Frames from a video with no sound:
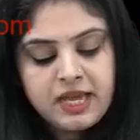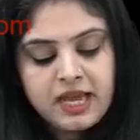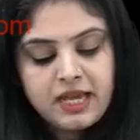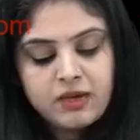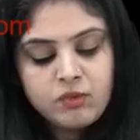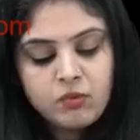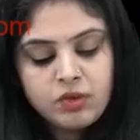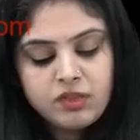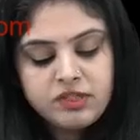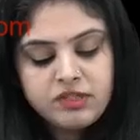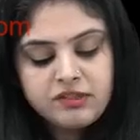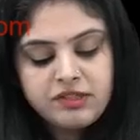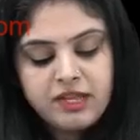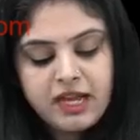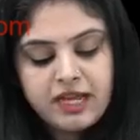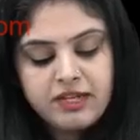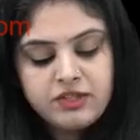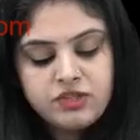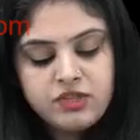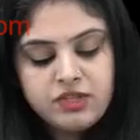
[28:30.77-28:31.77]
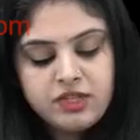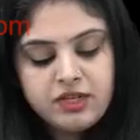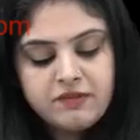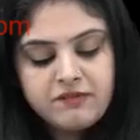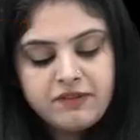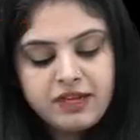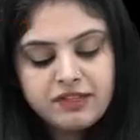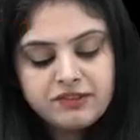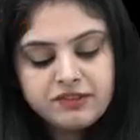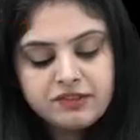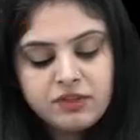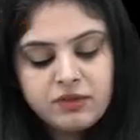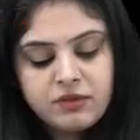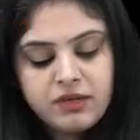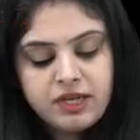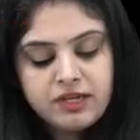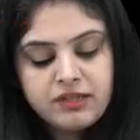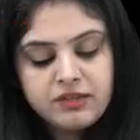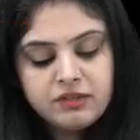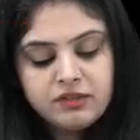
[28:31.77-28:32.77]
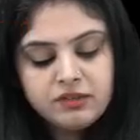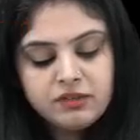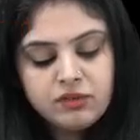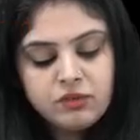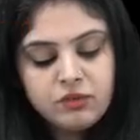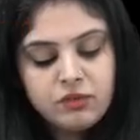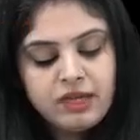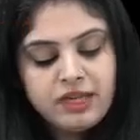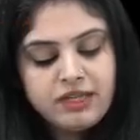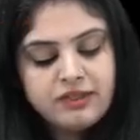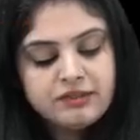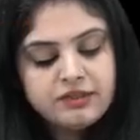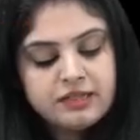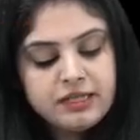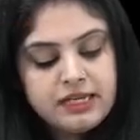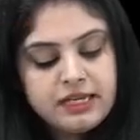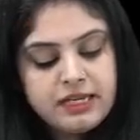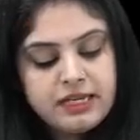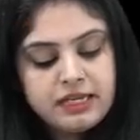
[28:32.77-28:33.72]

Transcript: And what is IgA vasculitis known as?